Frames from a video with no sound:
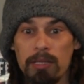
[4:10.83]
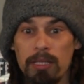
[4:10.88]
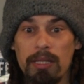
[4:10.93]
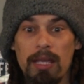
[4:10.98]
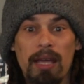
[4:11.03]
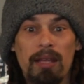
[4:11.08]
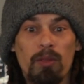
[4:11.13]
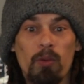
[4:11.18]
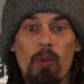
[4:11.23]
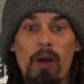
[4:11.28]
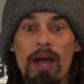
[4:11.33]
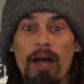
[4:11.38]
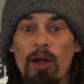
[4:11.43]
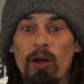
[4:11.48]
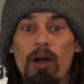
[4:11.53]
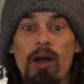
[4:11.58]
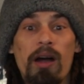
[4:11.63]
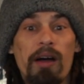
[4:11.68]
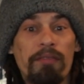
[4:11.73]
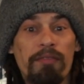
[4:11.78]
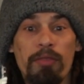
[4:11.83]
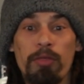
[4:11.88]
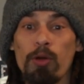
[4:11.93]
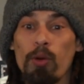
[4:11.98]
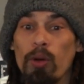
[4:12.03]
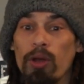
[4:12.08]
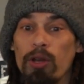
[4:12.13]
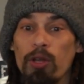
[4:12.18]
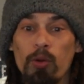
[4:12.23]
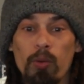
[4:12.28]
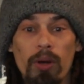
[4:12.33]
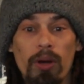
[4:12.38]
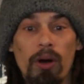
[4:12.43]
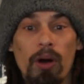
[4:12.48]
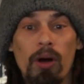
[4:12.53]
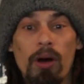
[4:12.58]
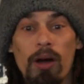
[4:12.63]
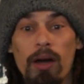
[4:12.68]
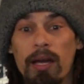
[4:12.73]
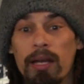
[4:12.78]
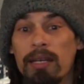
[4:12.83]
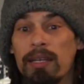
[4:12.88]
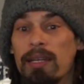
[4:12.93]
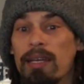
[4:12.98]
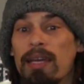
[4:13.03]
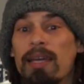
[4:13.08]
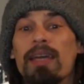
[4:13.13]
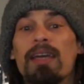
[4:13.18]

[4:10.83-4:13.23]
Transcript: take the wire off, throw a new one on.